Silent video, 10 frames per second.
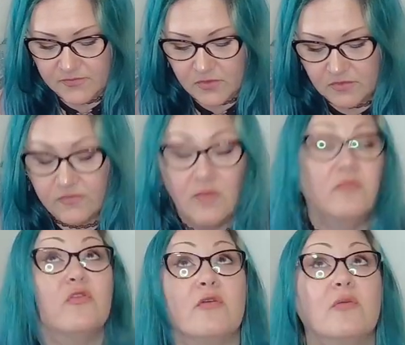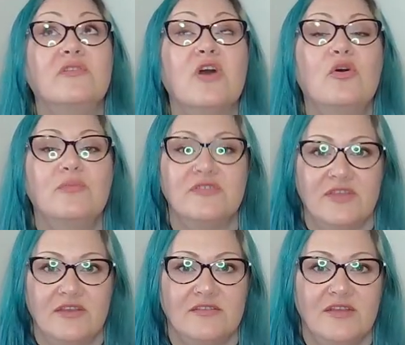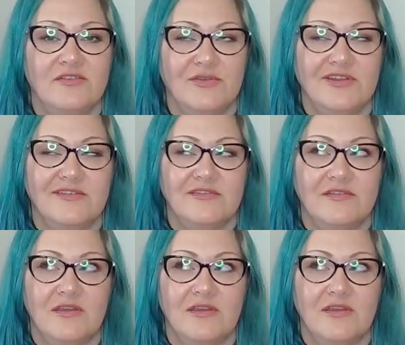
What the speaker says: or from his own mistakes. That's what it is.